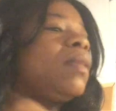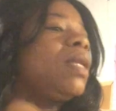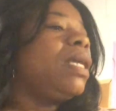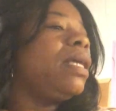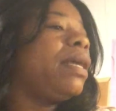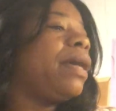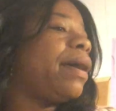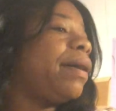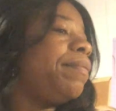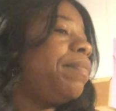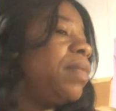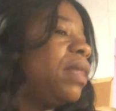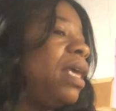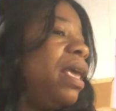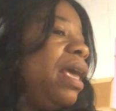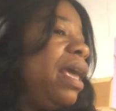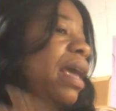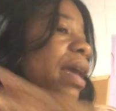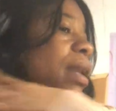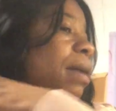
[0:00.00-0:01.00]
Yeah.
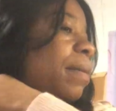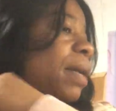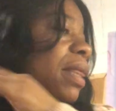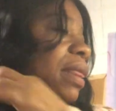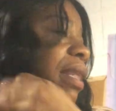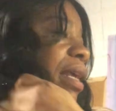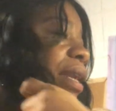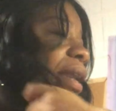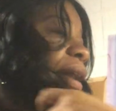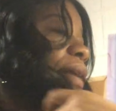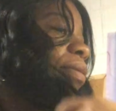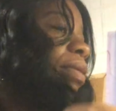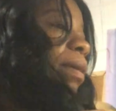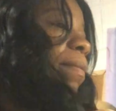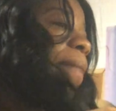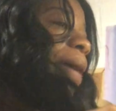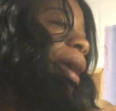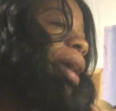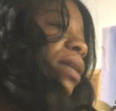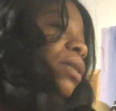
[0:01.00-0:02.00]
And I'm gonna thin out the
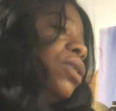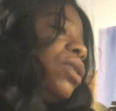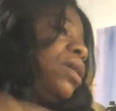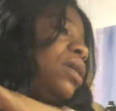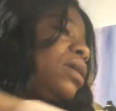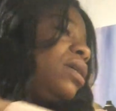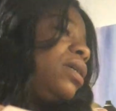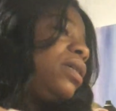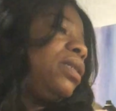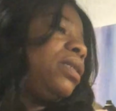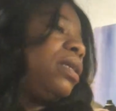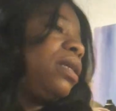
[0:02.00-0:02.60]
back just